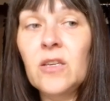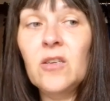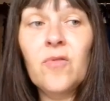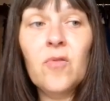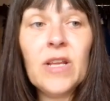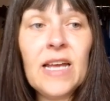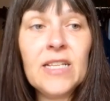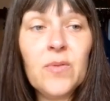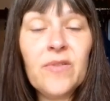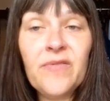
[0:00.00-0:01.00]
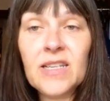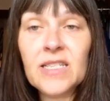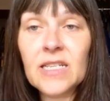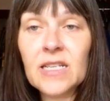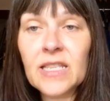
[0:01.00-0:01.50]
You've already had to
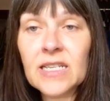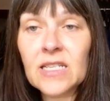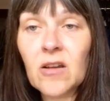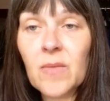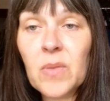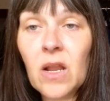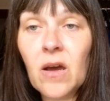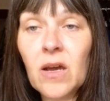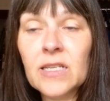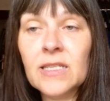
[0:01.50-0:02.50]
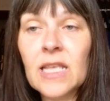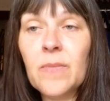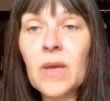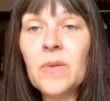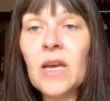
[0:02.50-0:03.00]
invest in things like pliers. There
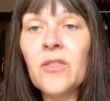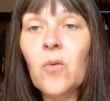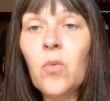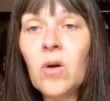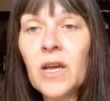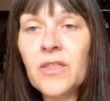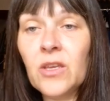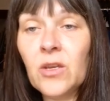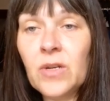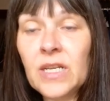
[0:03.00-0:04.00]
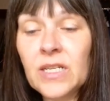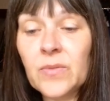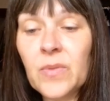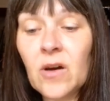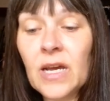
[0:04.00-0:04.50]
may be other wire that you need to
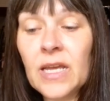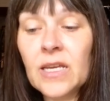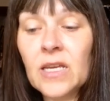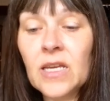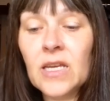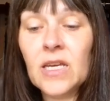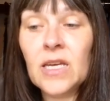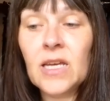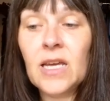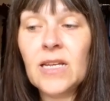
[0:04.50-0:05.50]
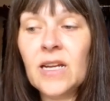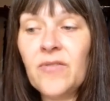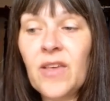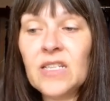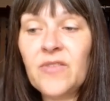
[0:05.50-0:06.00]
buy. None
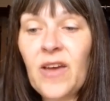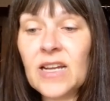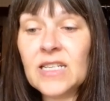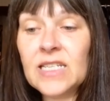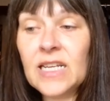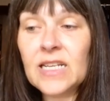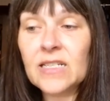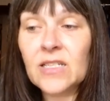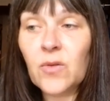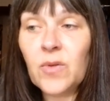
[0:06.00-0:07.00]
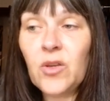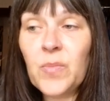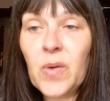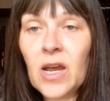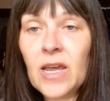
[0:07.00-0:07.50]
of that is factored in. So when you
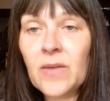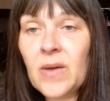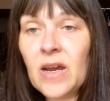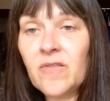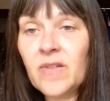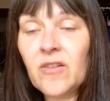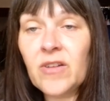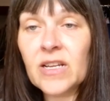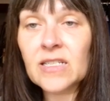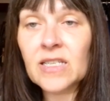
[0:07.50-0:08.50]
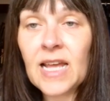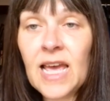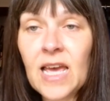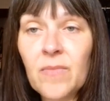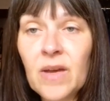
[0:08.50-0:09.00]
buy a pair of earrings that are
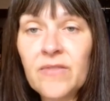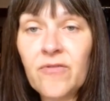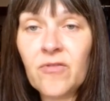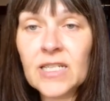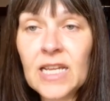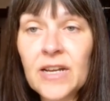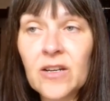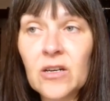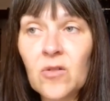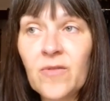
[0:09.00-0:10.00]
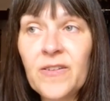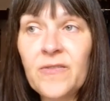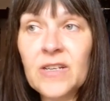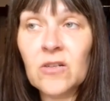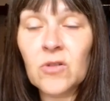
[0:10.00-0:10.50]
handmade for a tenner or
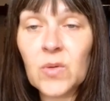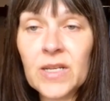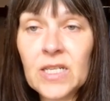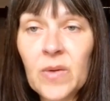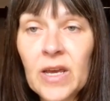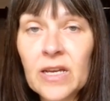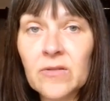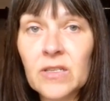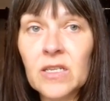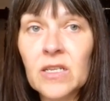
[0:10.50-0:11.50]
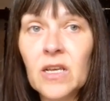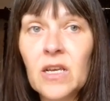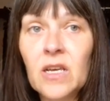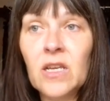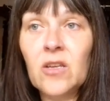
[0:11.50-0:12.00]
15 or 20 pounds,
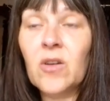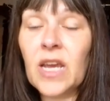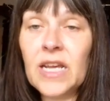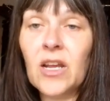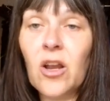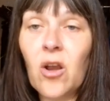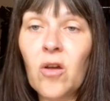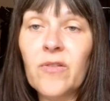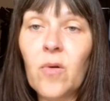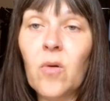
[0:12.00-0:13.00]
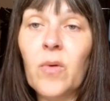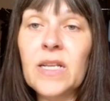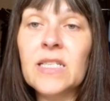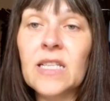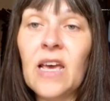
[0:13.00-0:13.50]
you're getting a lot of what went
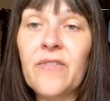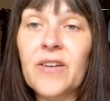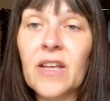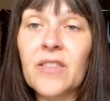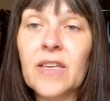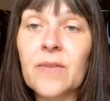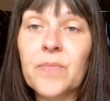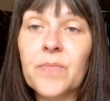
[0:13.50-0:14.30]
into that for nothing.